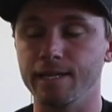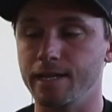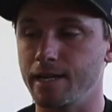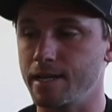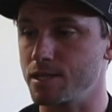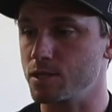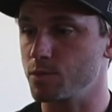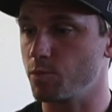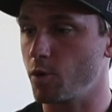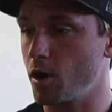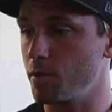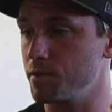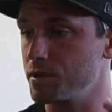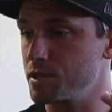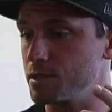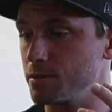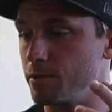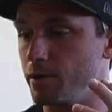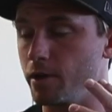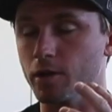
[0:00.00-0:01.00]
and as
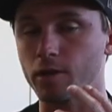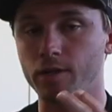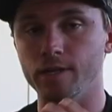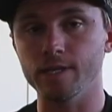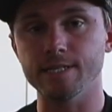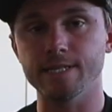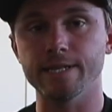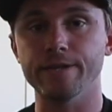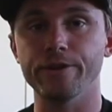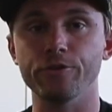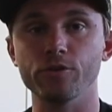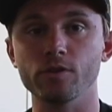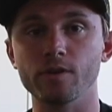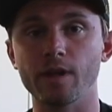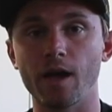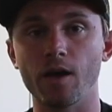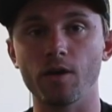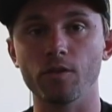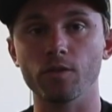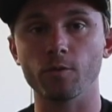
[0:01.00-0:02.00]
promised, we're continuing
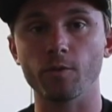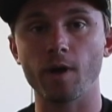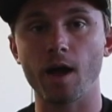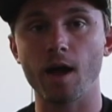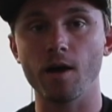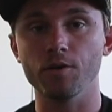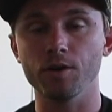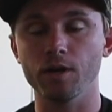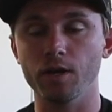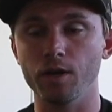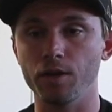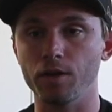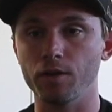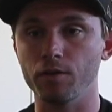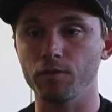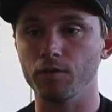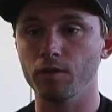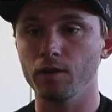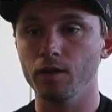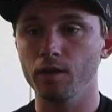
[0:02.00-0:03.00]
down the route
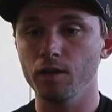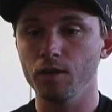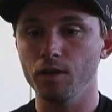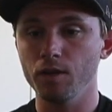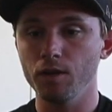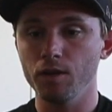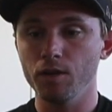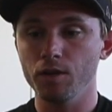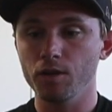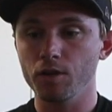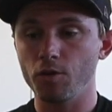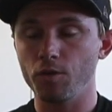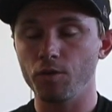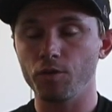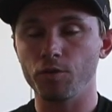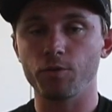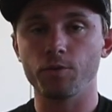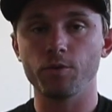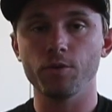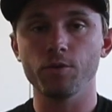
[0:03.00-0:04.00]
of
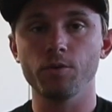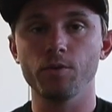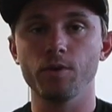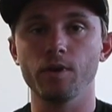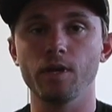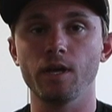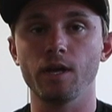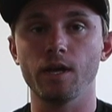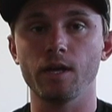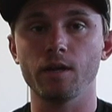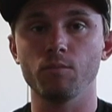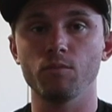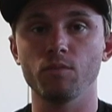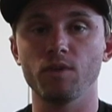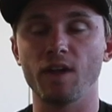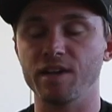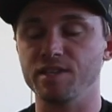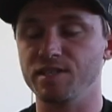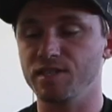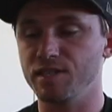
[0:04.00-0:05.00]
going through
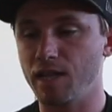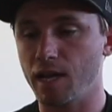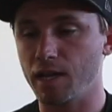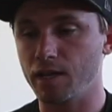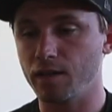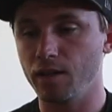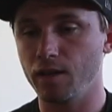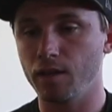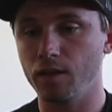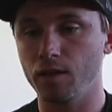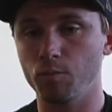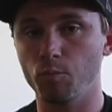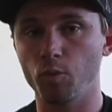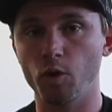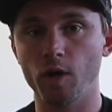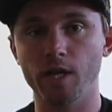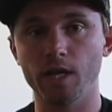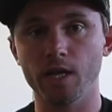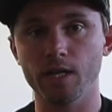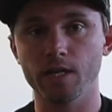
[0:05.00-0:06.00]
and dissecting and
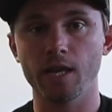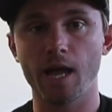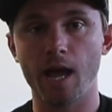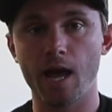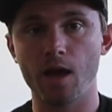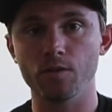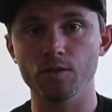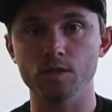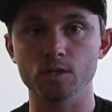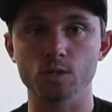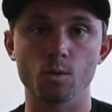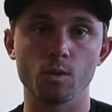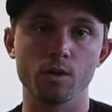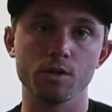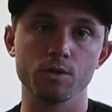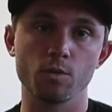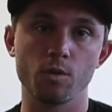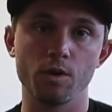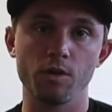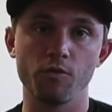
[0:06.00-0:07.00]
breaking down the
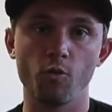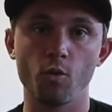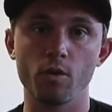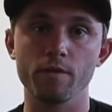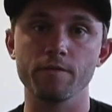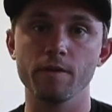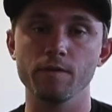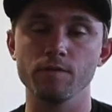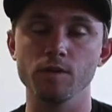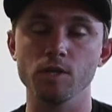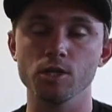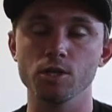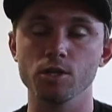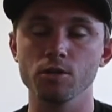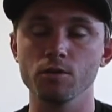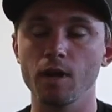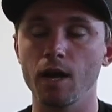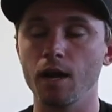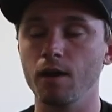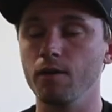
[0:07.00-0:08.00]
2020 450
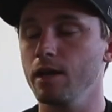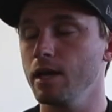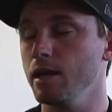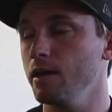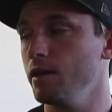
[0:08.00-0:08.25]
Shootout.